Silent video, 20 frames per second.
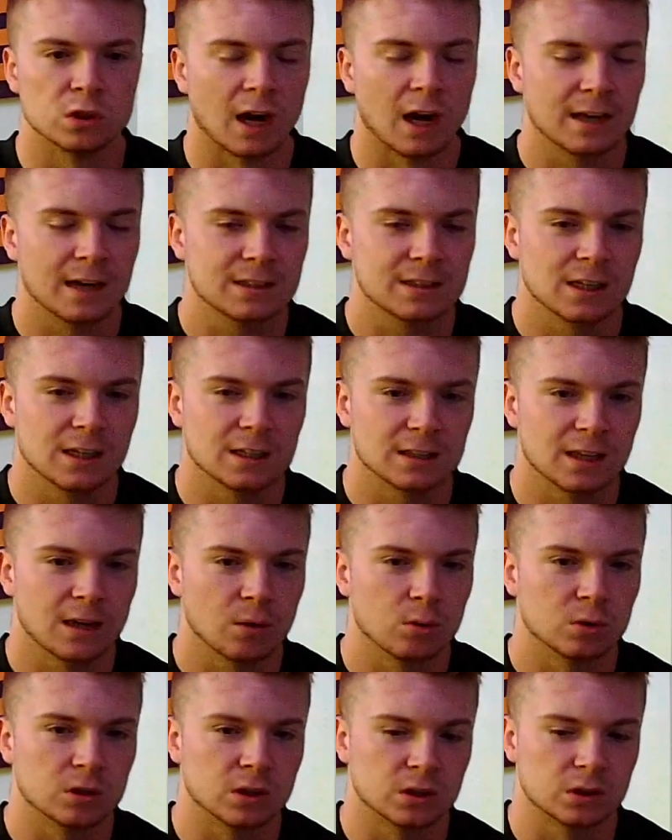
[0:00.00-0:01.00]
I think that
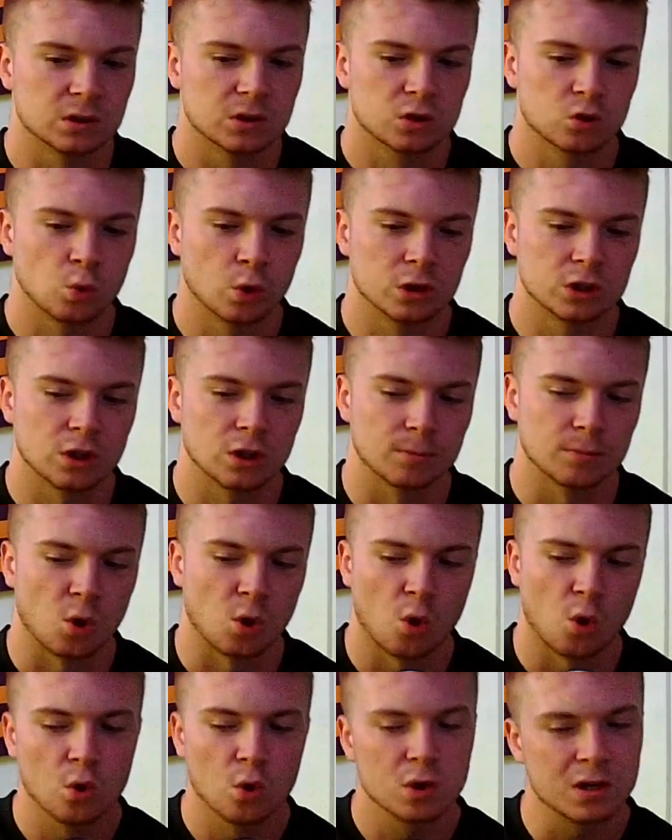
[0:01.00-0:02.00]
would just switch up the
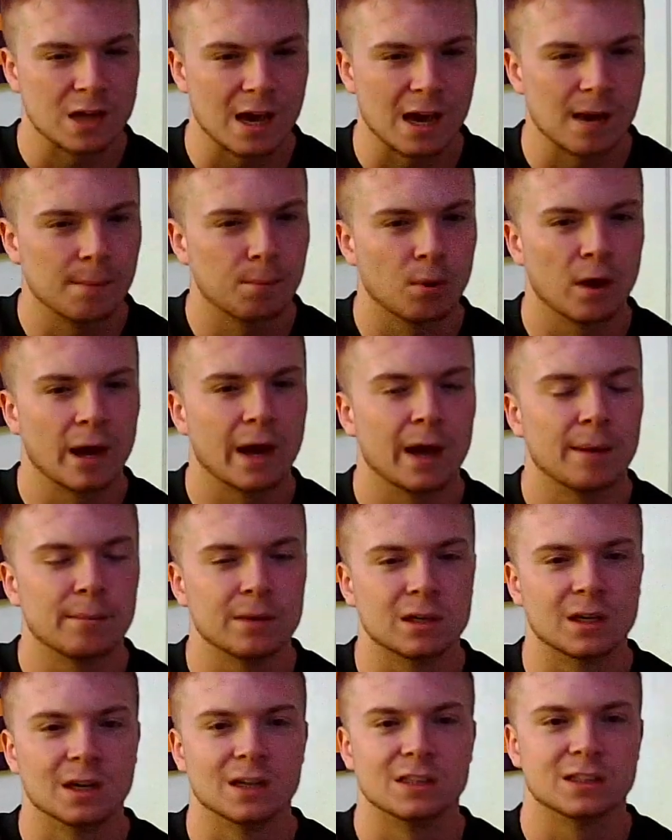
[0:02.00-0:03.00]
whole game plan
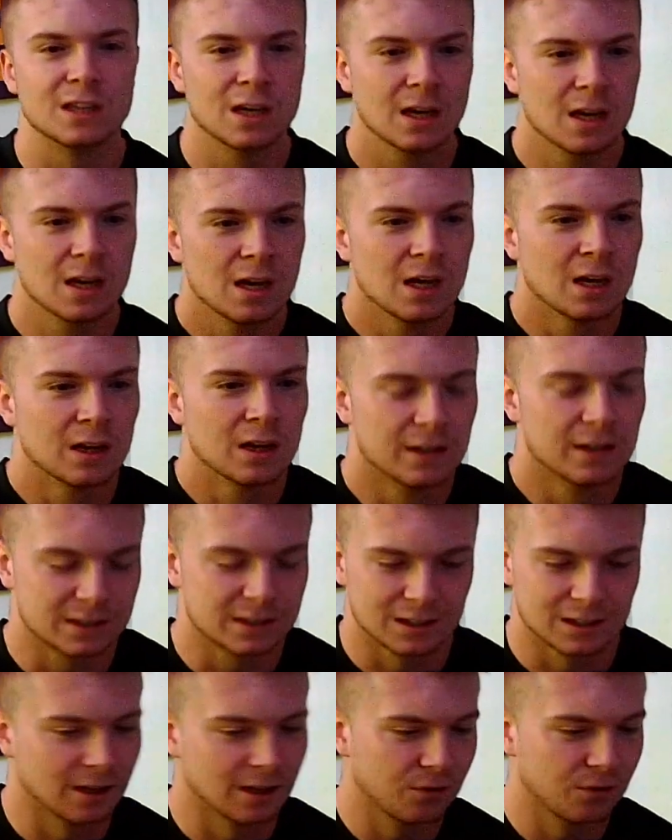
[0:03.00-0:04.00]
because,
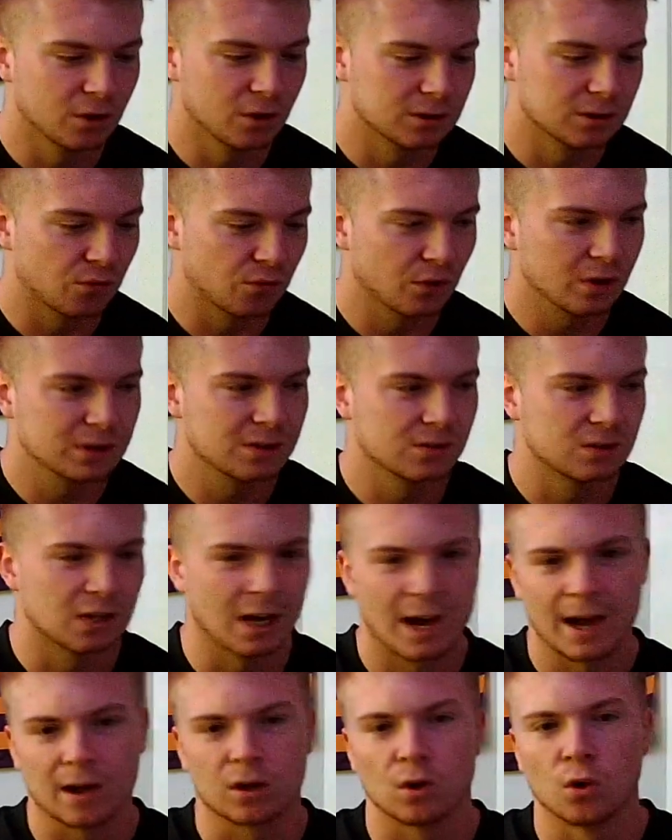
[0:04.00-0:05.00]
listen, if you're a defensive
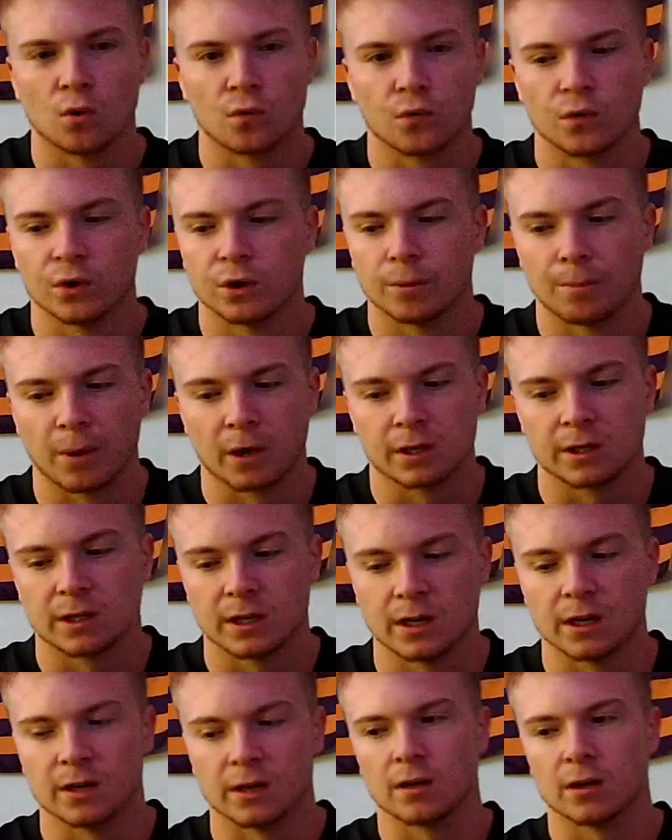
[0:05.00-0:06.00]
tackle for the
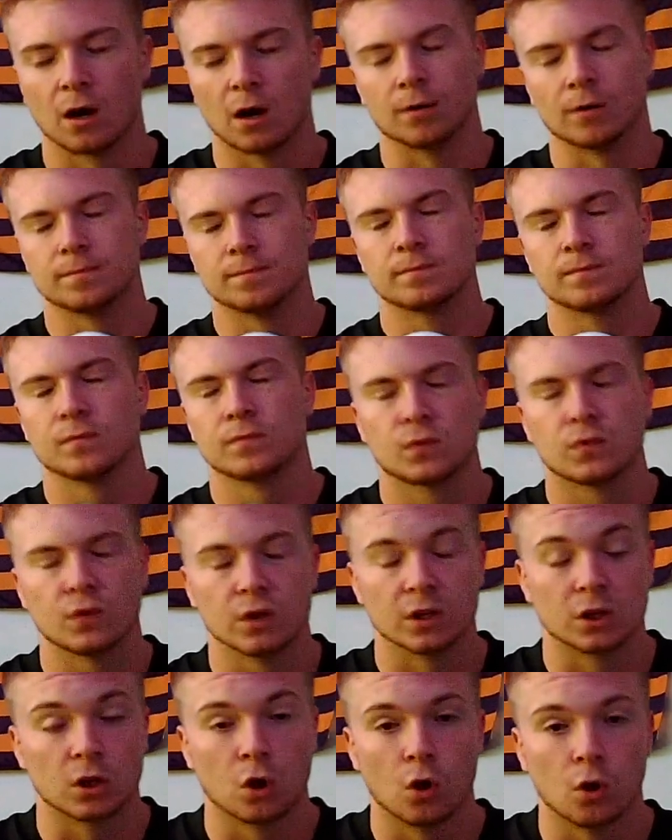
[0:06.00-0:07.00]
Buccaneers, or for the
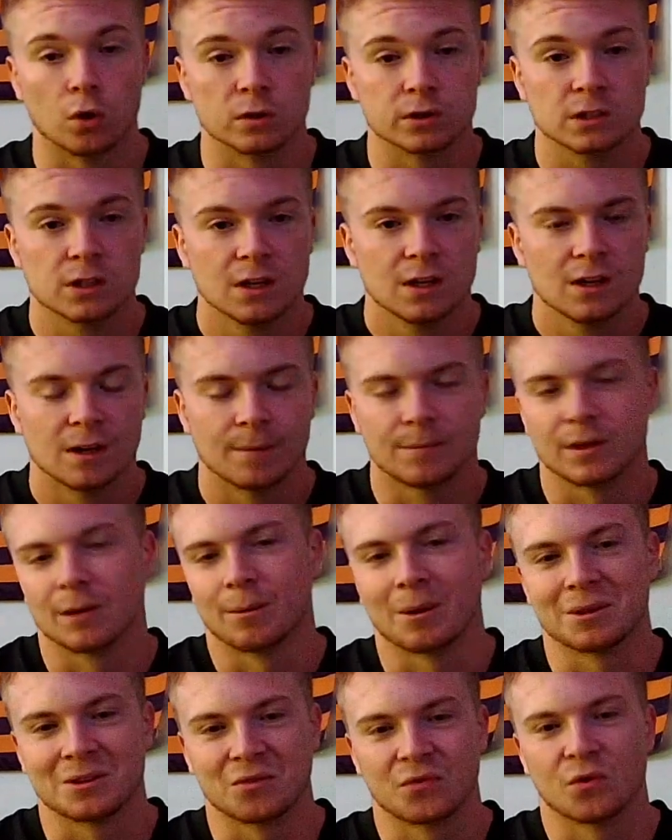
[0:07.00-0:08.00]
Colts, think
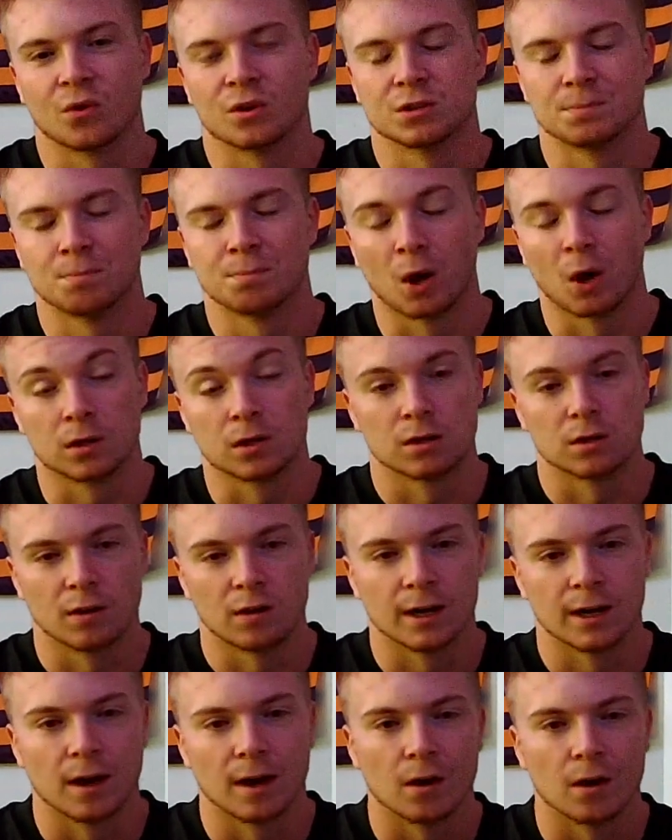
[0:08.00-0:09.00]
about DeForest Buckner
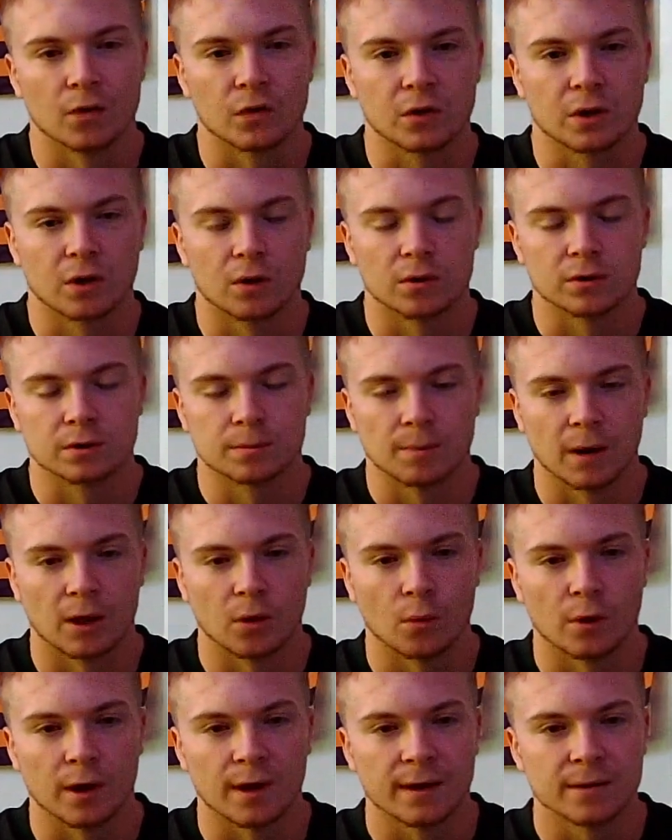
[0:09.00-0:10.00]
right now in the Colts, by the
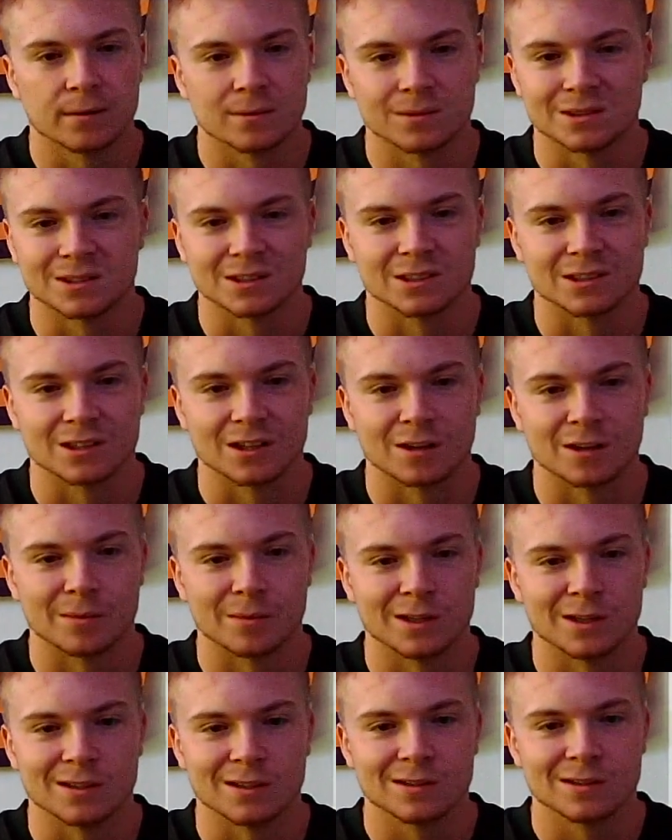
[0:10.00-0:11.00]
way, which is going to
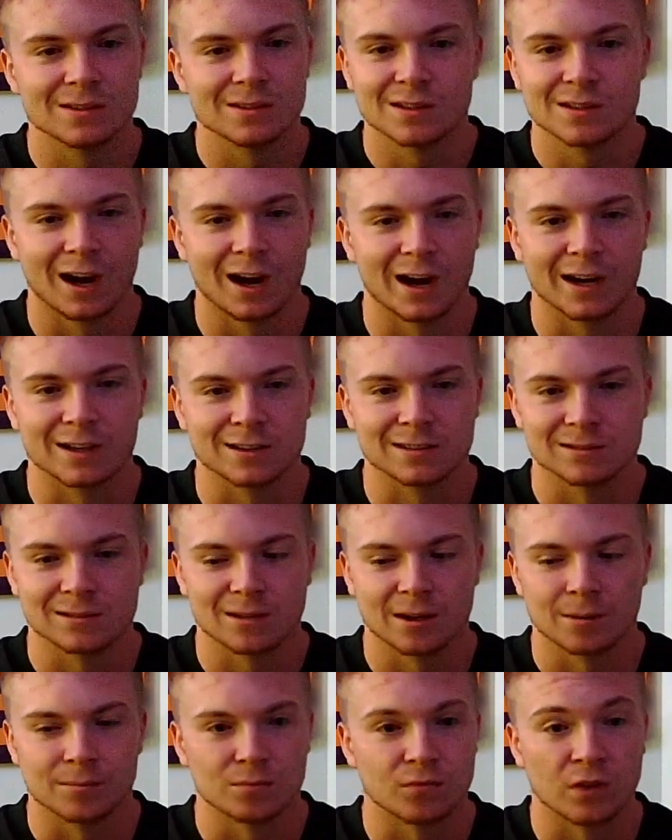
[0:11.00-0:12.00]
be, I
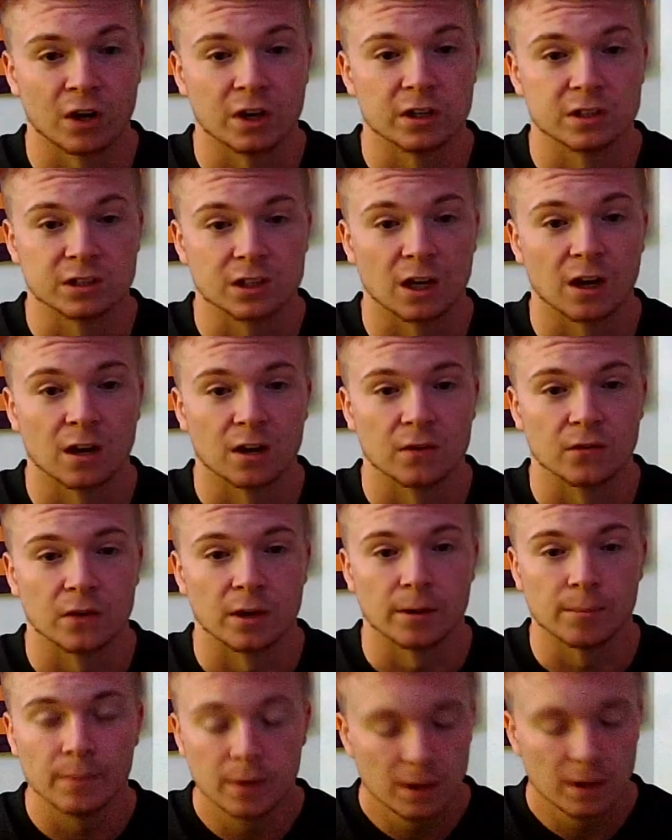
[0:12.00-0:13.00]
am very scared of
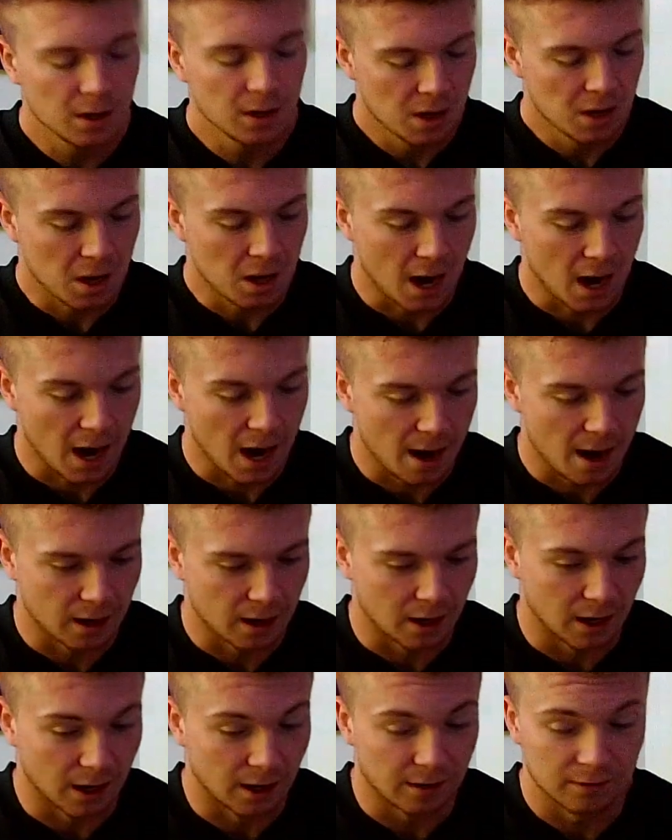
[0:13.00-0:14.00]
him
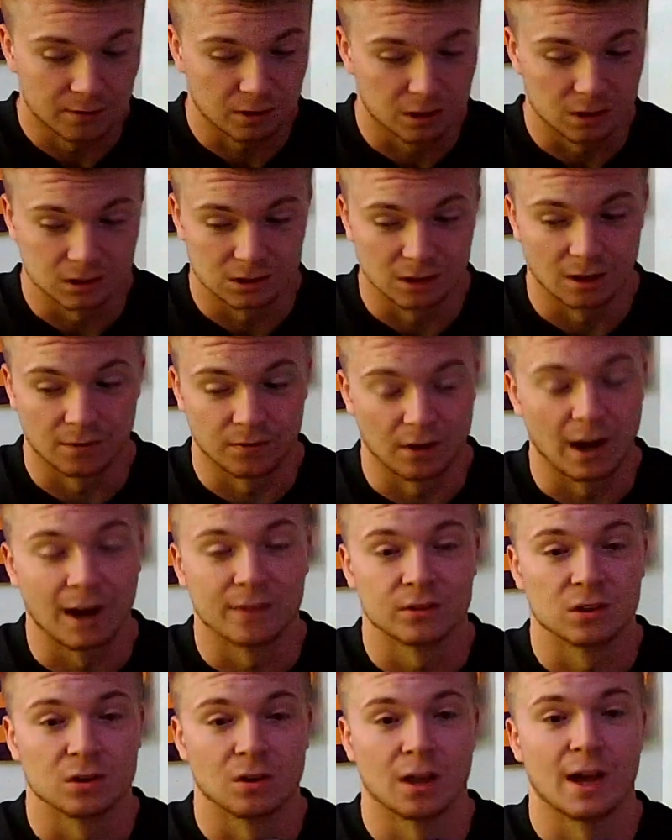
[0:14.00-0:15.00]
because of
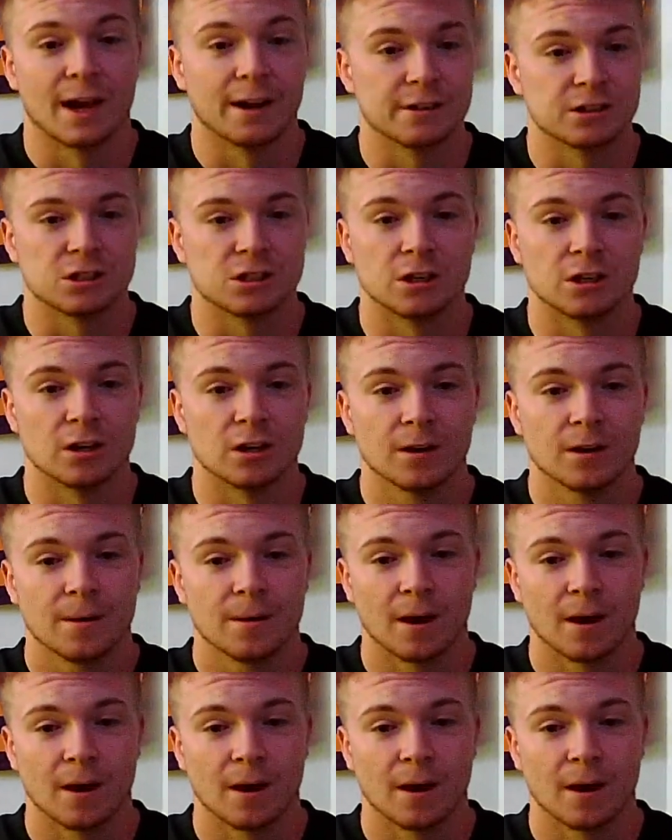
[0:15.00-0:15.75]
after last year.